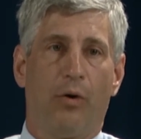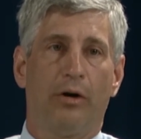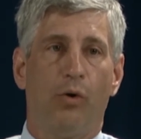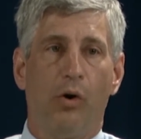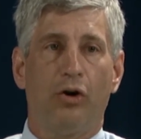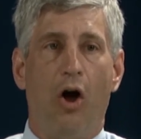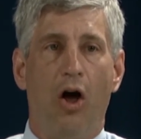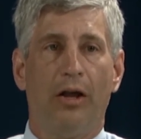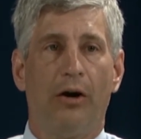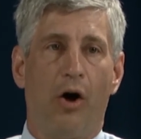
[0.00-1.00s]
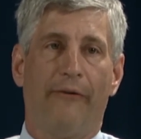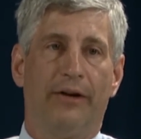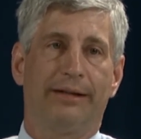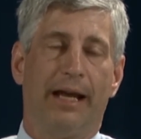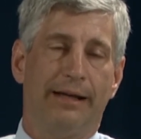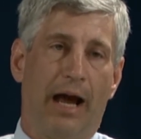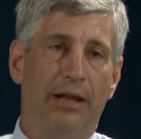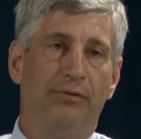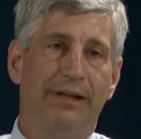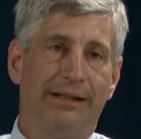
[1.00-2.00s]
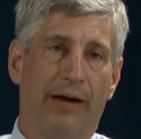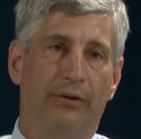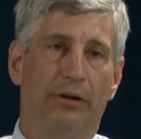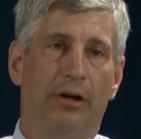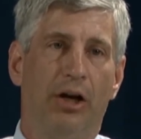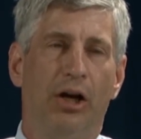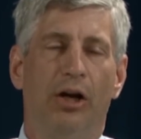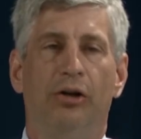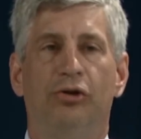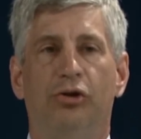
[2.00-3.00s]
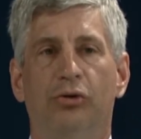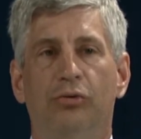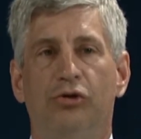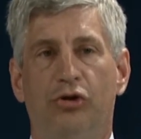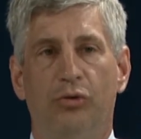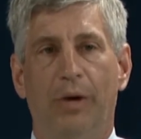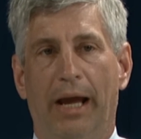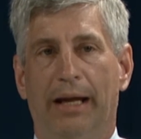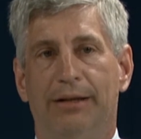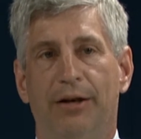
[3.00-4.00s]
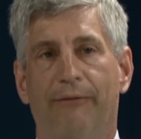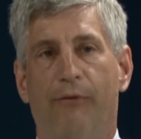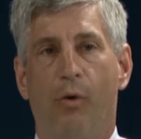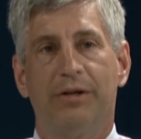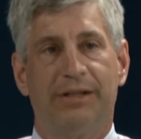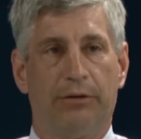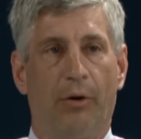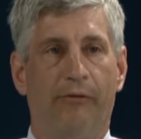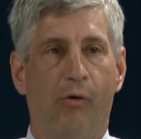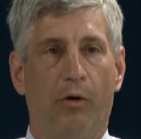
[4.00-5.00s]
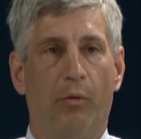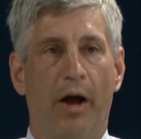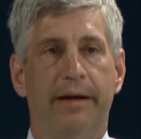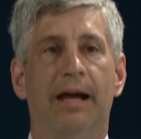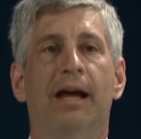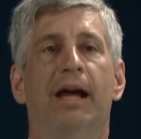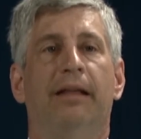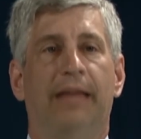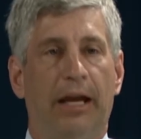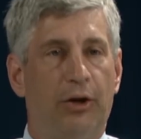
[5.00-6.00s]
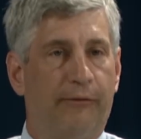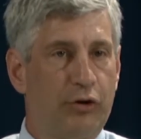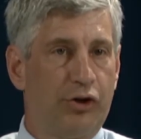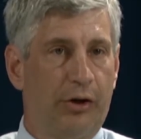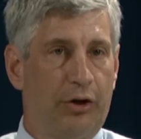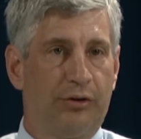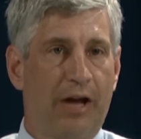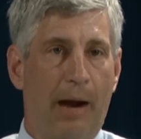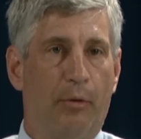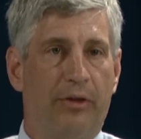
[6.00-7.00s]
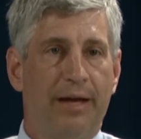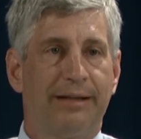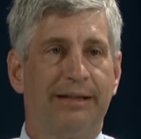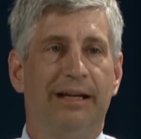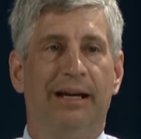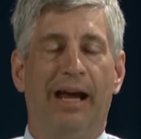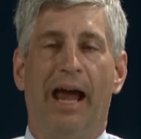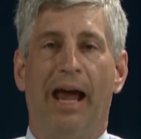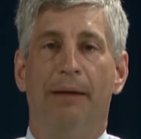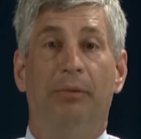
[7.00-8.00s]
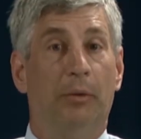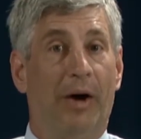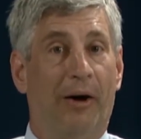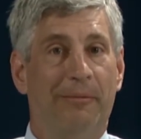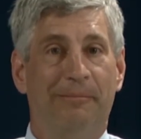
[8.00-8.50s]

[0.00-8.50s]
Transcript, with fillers: or call our office at 937 228 4041. Thank you for sharing your time with us and be well.